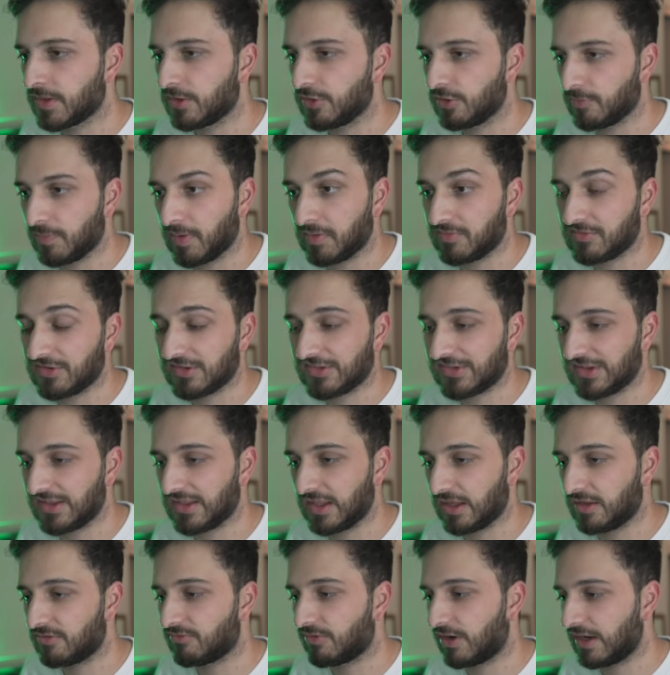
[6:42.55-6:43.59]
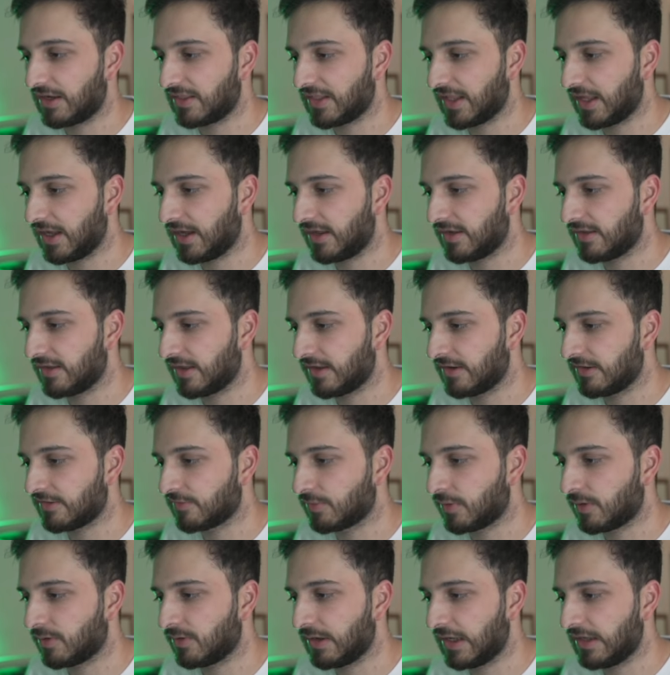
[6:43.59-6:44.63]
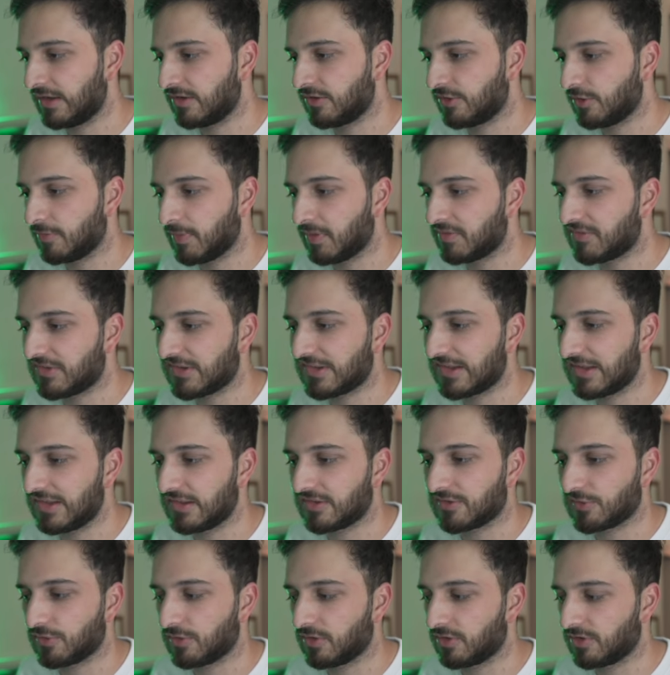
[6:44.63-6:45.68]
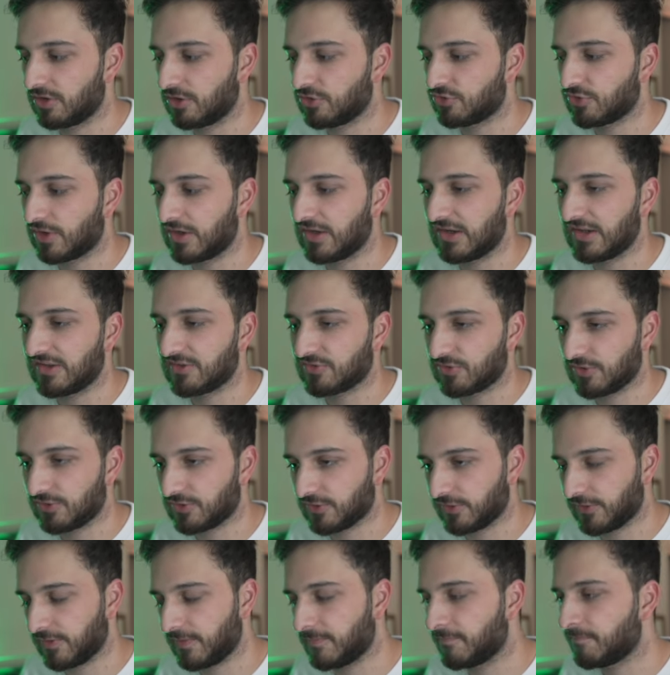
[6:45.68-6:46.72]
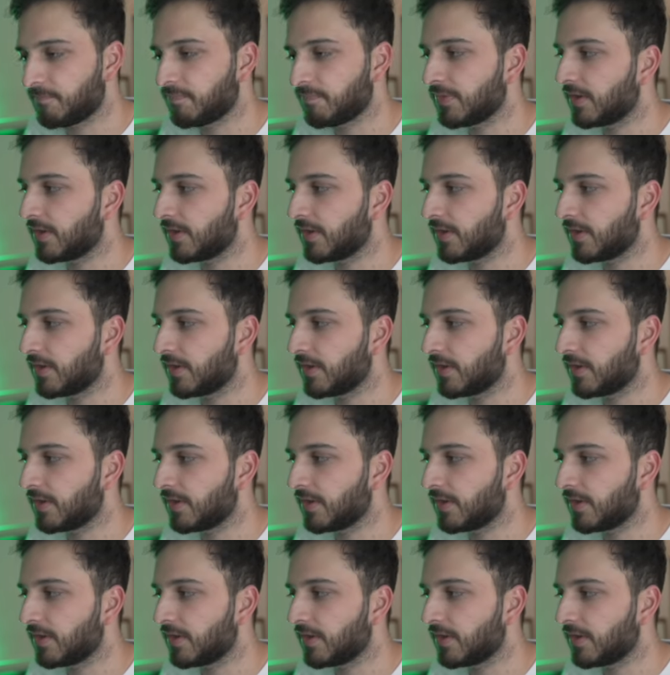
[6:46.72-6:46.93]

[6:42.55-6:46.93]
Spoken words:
You'll be able to see that right there then as well, and you'll be able to see this all on your trade history too.